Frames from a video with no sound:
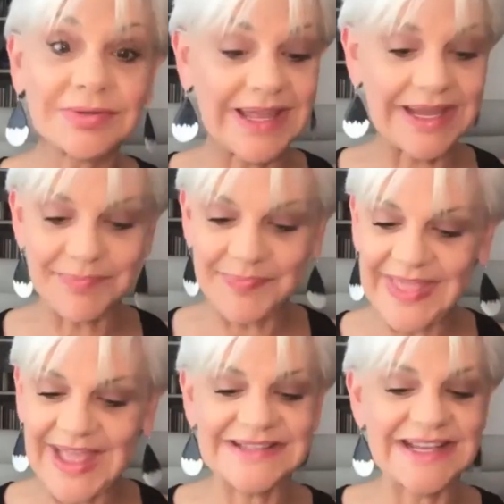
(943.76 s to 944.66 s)
Absolutely.
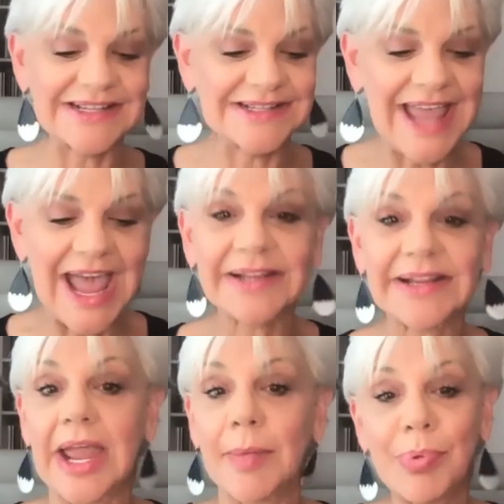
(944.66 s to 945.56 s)
That's
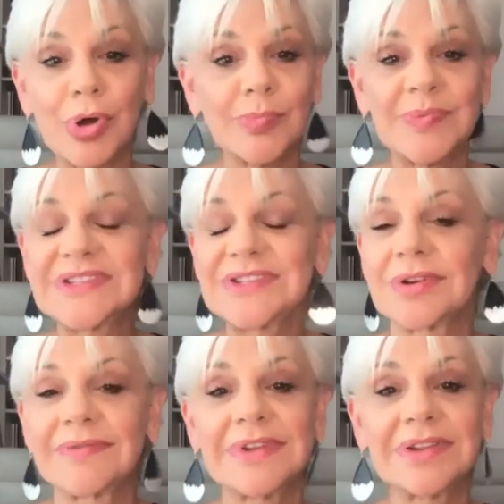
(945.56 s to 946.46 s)
exactly a
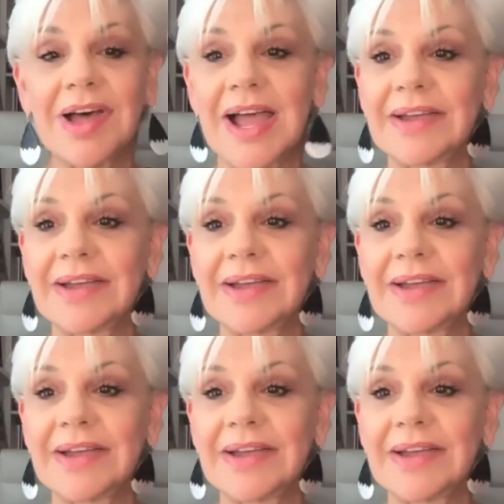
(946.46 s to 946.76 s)
purpose-driven life.